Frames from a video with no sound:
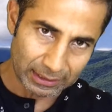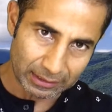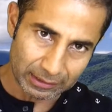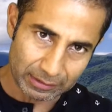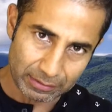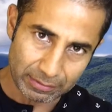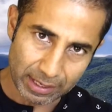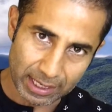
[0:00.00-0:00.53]

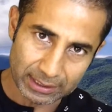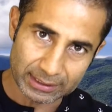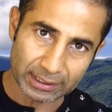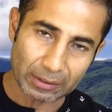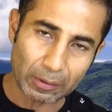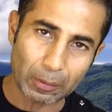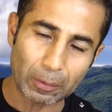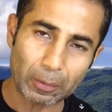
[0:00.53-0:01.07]

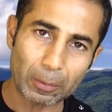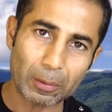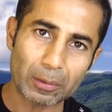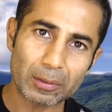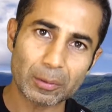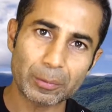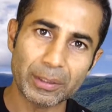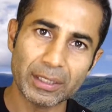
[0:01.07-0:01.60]
contracting
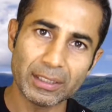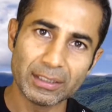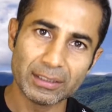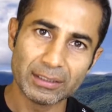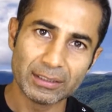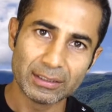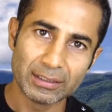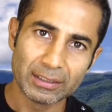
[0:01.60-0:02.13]
all the way
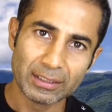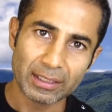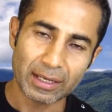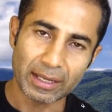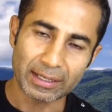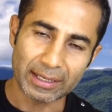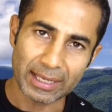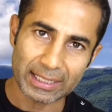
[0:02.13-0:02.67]

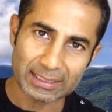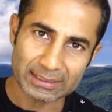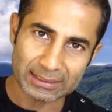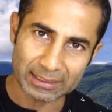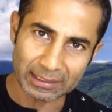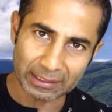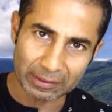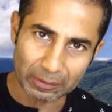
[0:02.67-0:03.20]
and
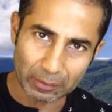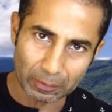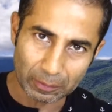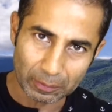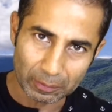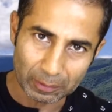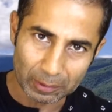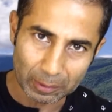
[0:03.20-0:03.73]
exhaling
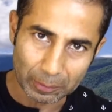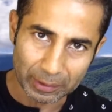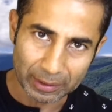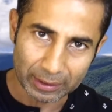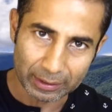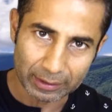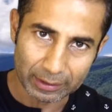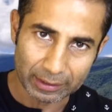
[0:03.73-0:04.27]
all the
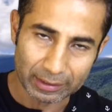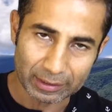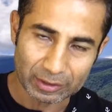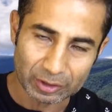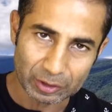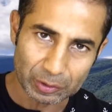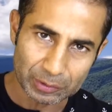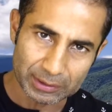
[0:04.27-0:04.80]
way, and
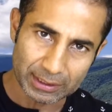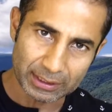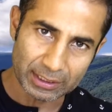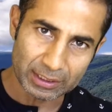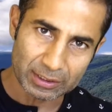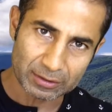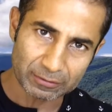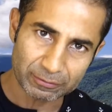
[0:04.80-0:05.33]
it's using
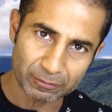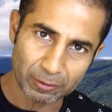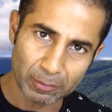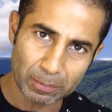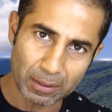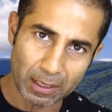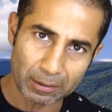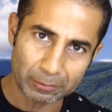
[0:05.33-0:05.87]
its full
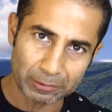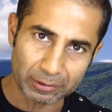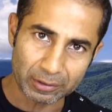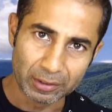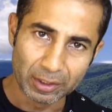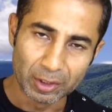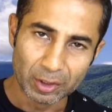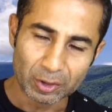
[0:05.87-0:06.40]
power
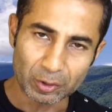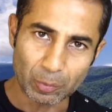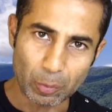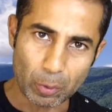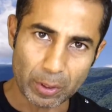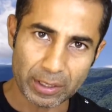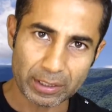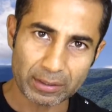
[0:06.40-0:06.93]
to
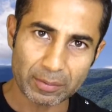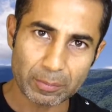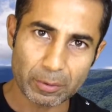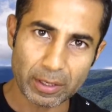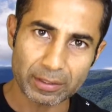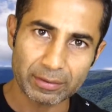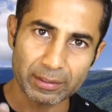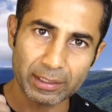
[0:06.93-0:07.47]
bring the
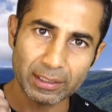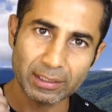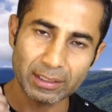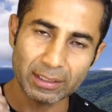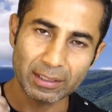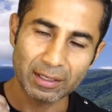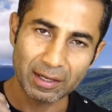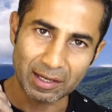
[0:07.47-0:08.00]
breath in
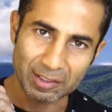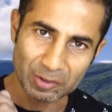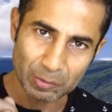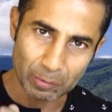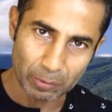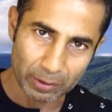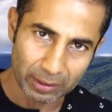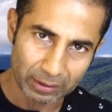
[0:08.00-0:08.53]
and to
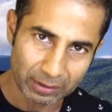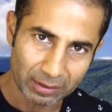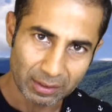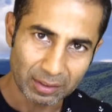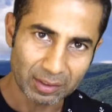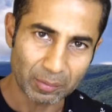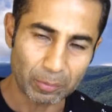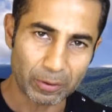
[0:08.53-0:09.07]
bring
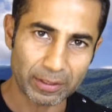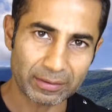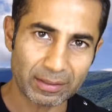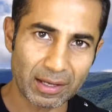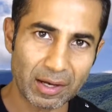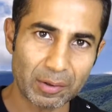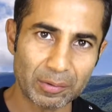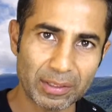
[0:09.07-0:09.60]
the breath
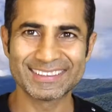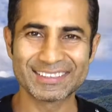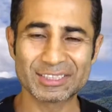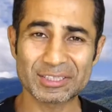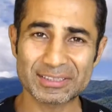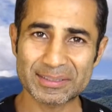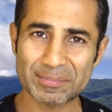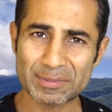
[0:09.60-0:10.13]
out. So
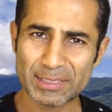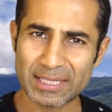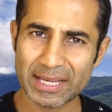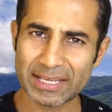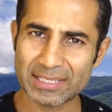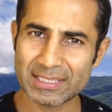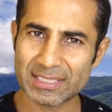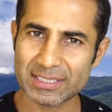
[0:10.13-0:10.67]
some
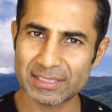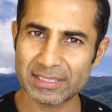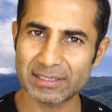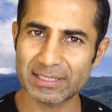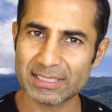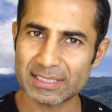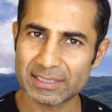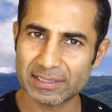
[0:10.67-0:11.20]
scientists did
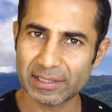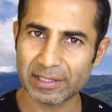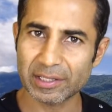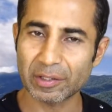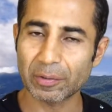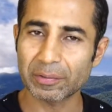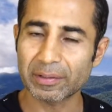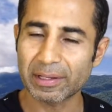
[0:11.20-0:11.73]
a
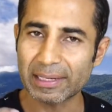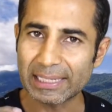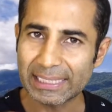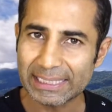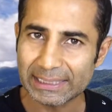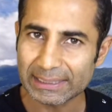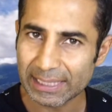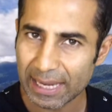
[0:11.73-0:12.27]
study on the
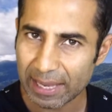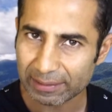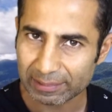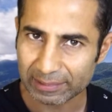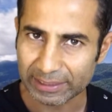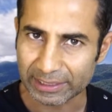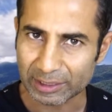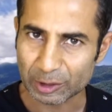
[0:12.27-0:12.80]
lead
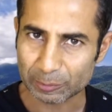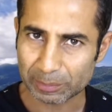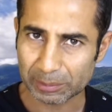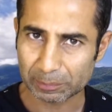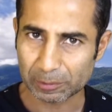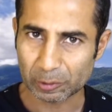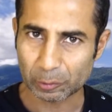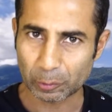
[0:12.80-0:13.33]
athletes,
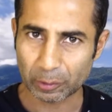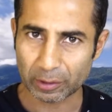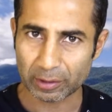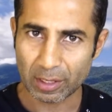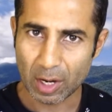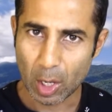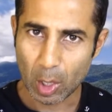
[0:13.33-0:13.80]
people who are